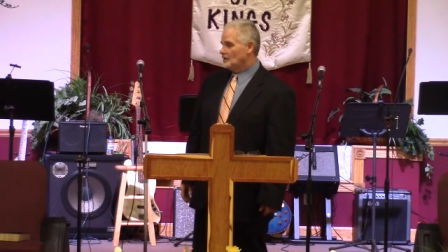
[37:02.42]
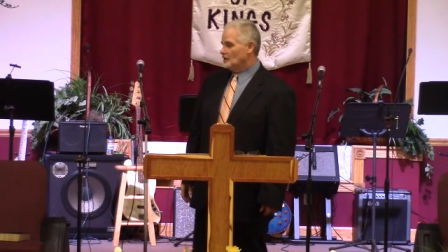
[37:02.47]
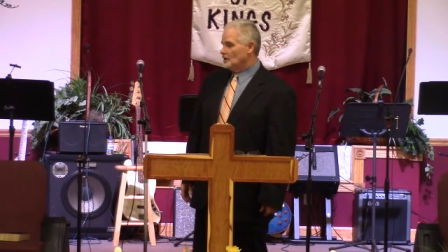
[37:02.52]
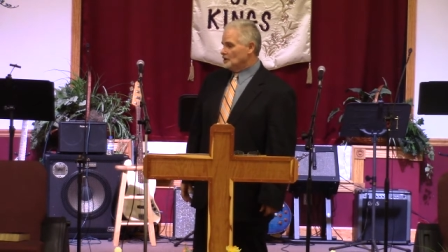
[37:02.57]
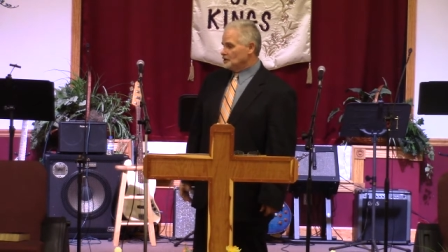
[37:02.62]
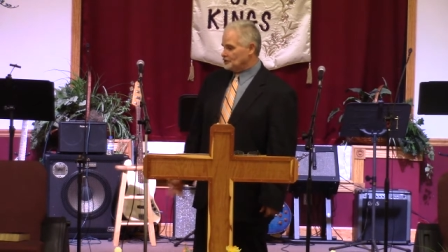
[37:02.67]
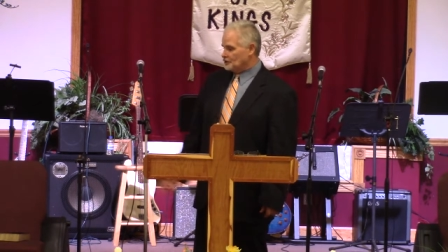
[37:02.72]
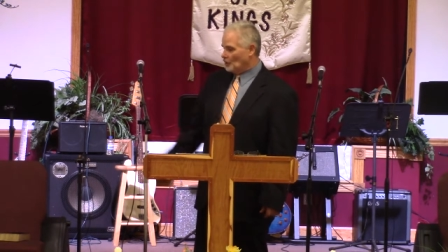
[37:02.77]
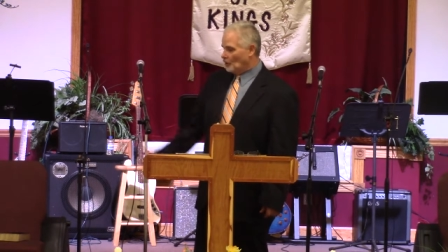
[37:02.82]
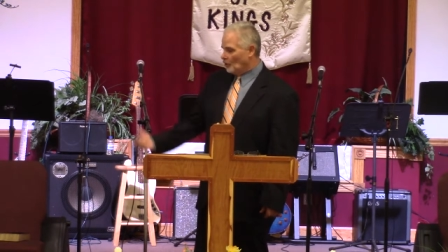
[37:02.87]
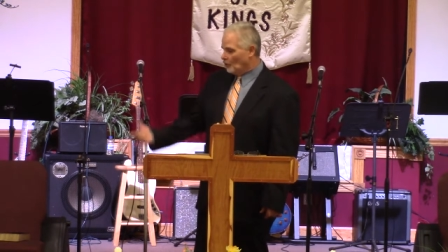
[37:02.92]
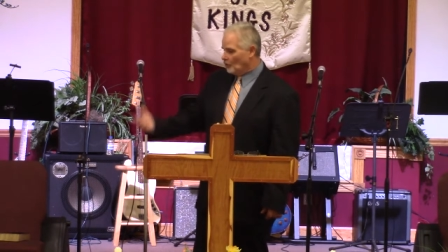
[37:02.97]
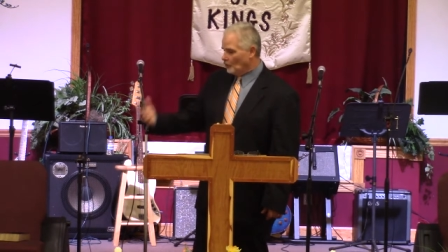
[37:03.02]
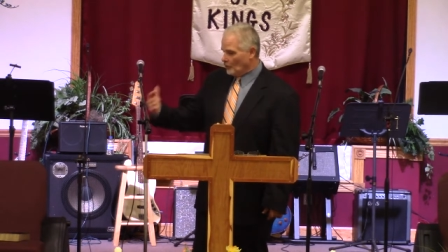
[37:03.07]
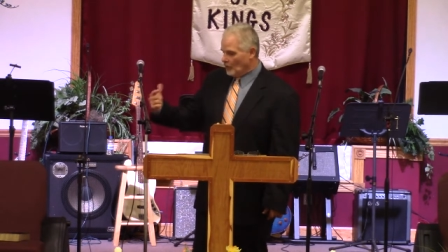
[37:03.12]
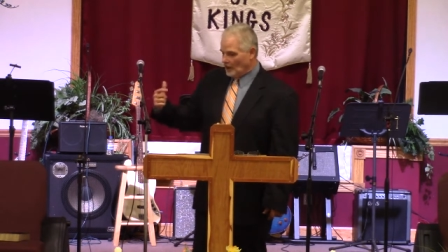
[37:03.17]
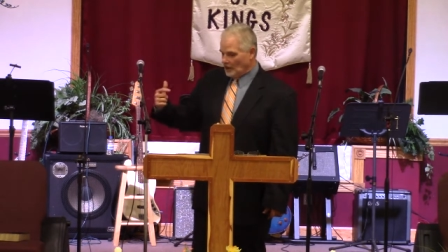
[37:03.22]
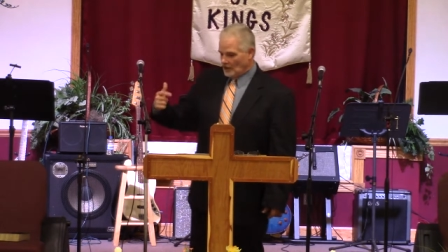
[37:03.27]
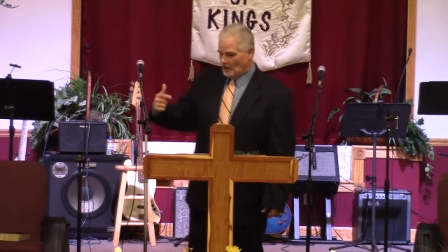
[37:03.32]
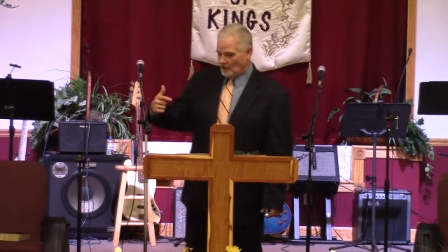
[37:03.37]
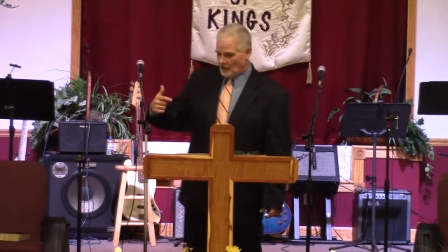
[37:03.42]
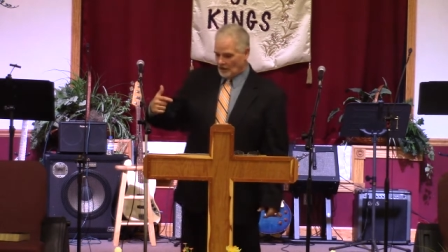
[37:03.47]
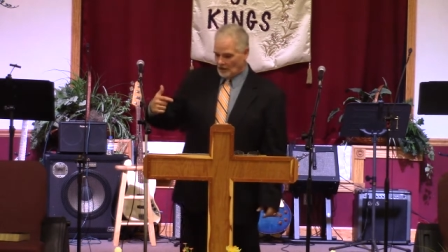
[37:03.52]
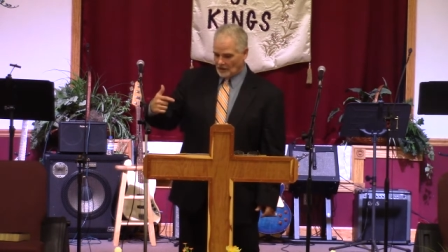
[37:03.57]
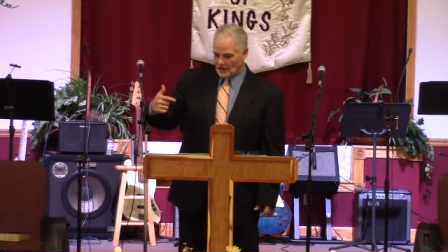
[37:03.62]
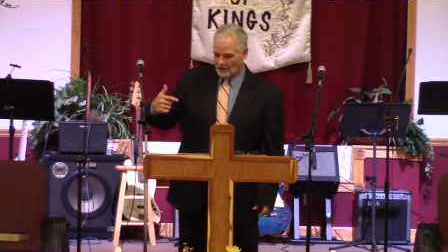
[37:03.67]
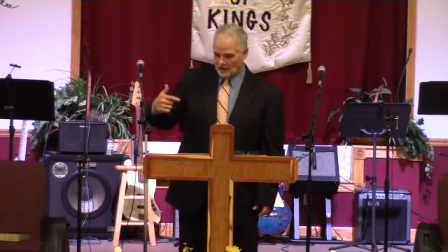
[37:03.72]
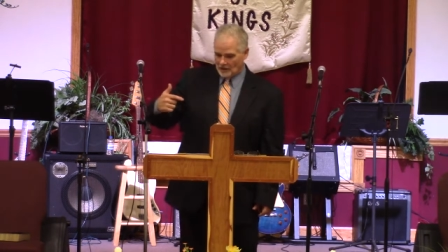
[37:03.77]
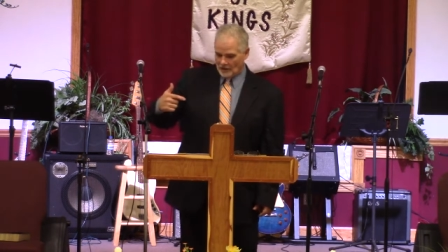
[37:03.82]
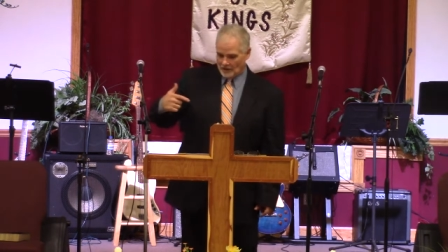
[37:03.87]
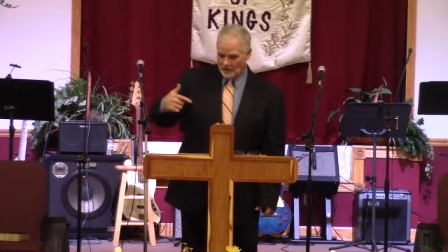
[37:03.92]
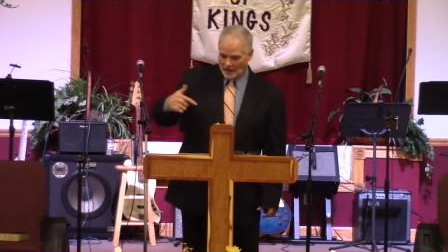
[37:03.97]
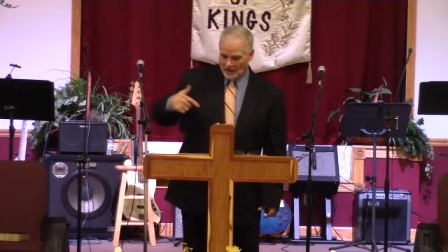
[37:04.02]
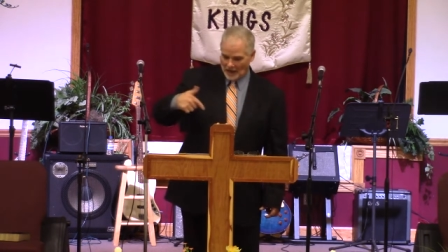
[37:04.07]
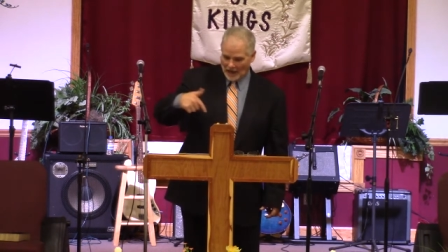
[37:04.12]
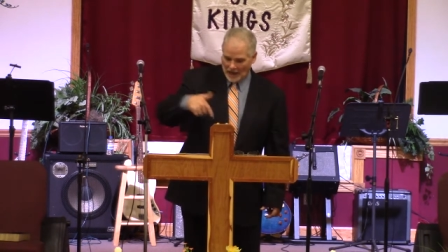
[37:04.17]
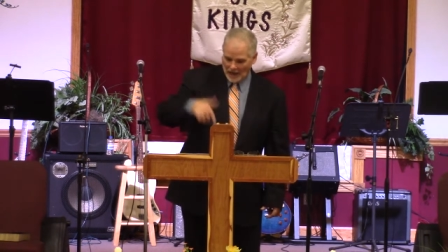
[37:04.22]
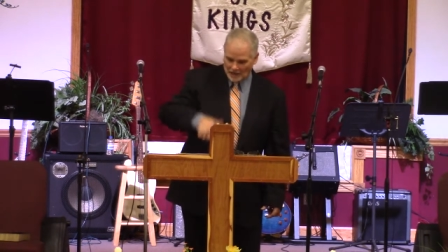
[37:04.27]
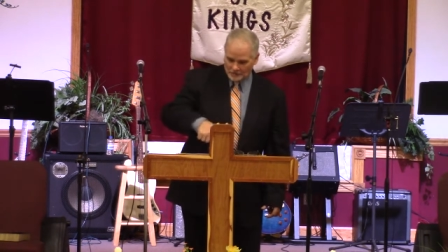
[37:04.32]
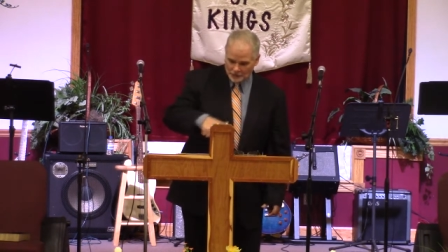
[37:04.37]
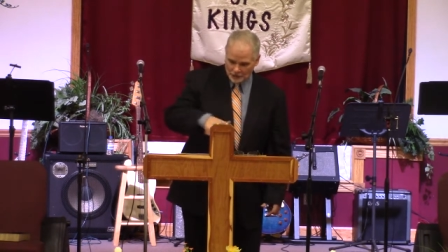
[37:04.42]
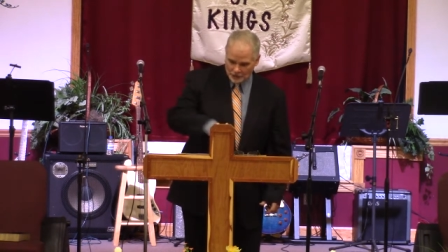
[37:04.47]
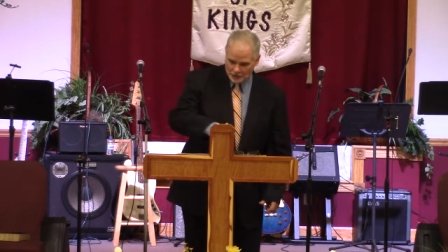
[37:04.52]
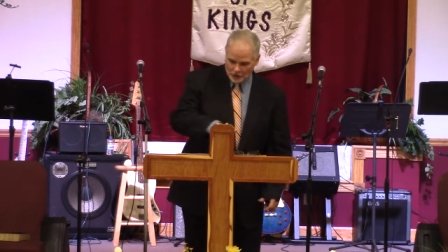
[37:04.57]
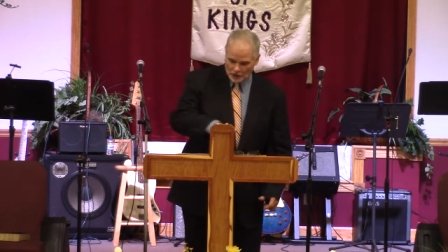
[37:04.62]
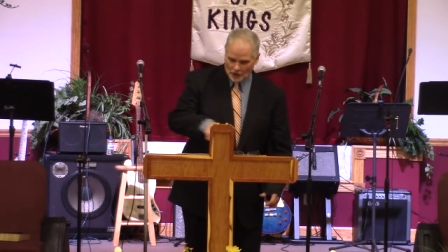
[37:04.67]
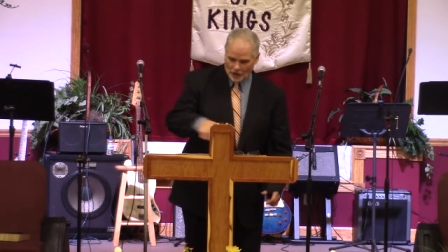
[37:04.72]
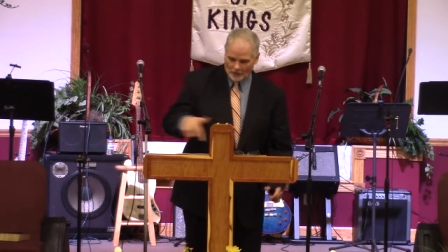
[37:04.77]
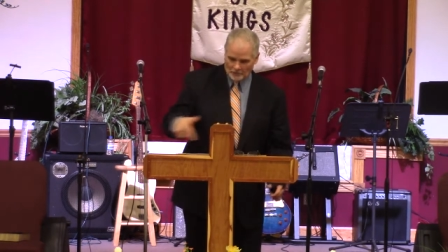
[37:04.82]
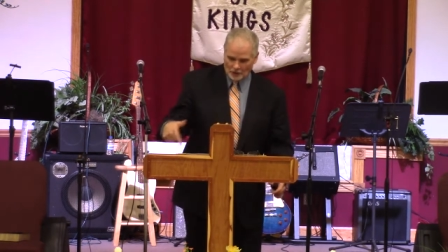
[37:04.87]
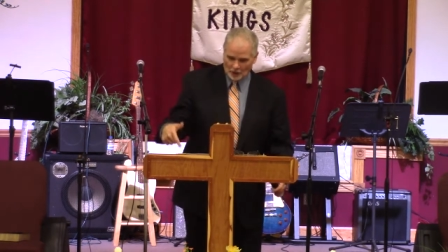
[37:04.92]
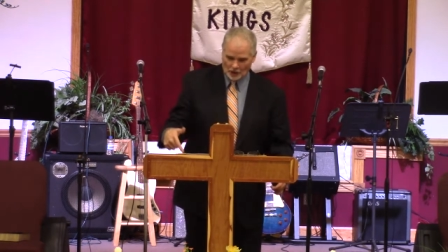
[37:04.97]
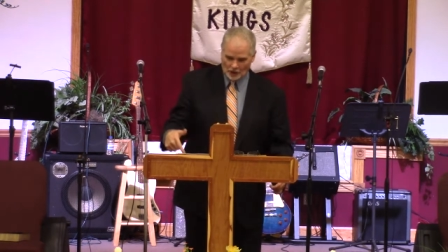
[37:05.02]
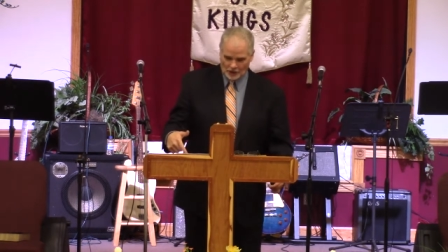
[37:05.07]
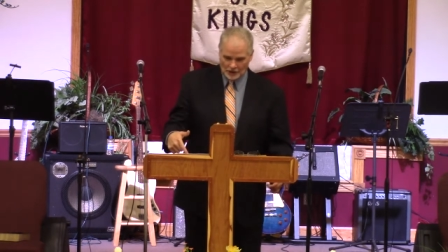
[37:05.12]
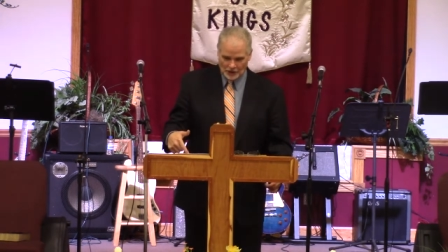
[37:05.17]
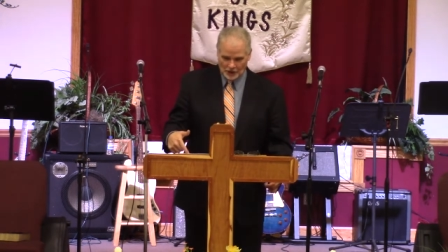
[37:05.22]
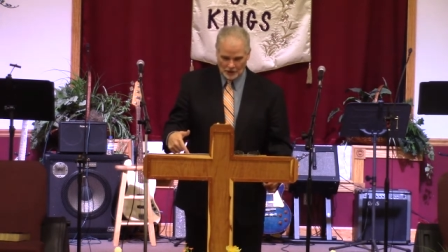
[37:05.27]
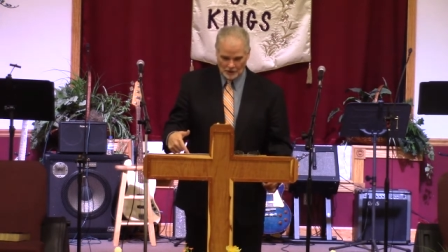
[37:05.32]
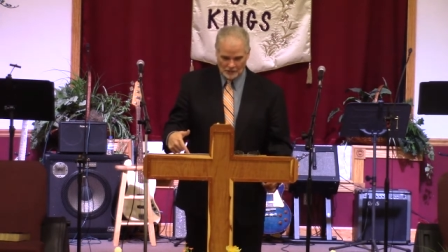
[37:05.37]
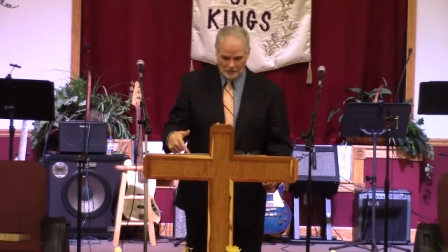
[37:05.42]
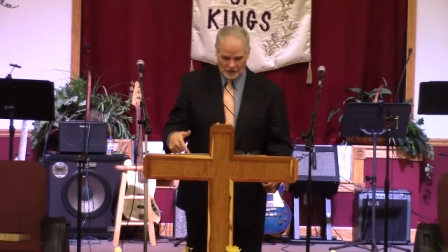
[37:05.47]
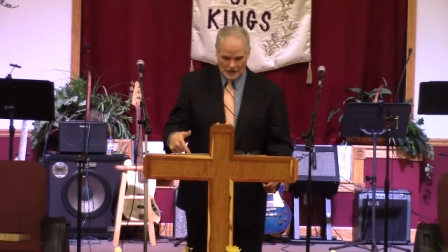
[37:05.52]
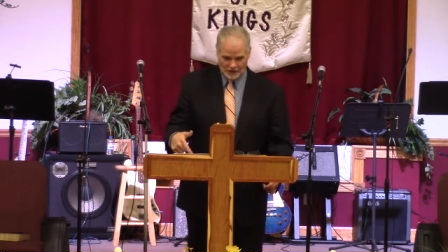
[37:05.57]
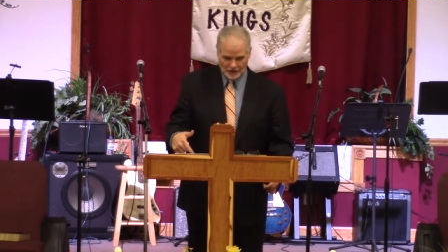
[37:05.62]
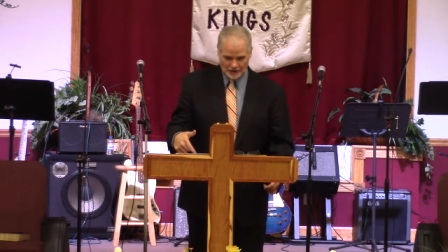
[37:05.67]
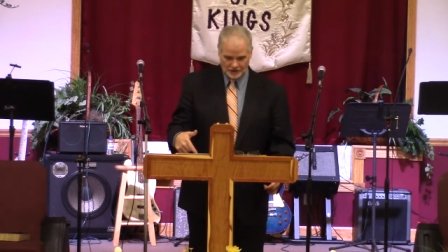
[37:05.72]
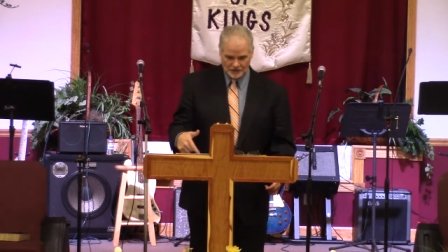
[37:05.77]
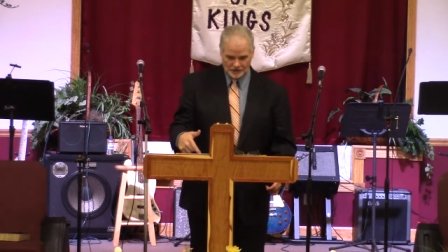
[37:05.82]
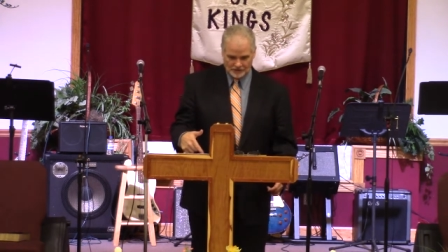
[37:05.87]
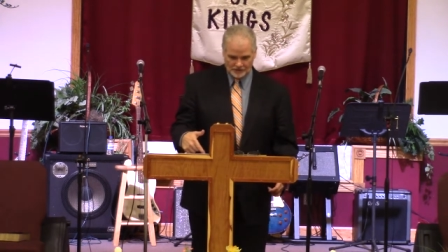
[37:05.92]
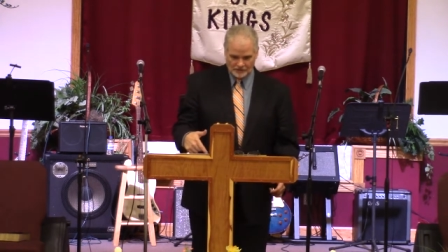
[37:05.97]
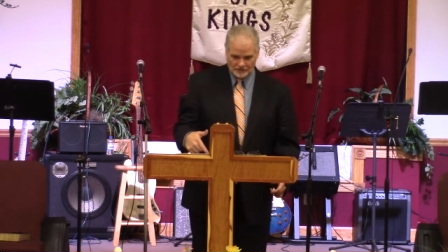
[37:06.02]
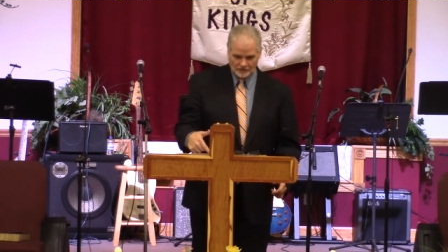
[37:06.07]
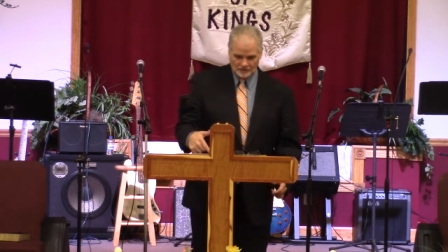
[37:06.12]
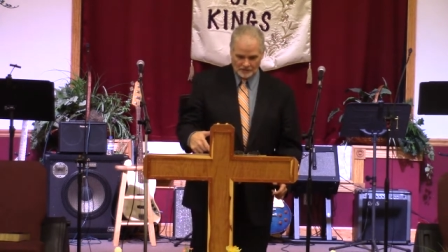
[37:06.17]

So, I'm sure I'm going to do this.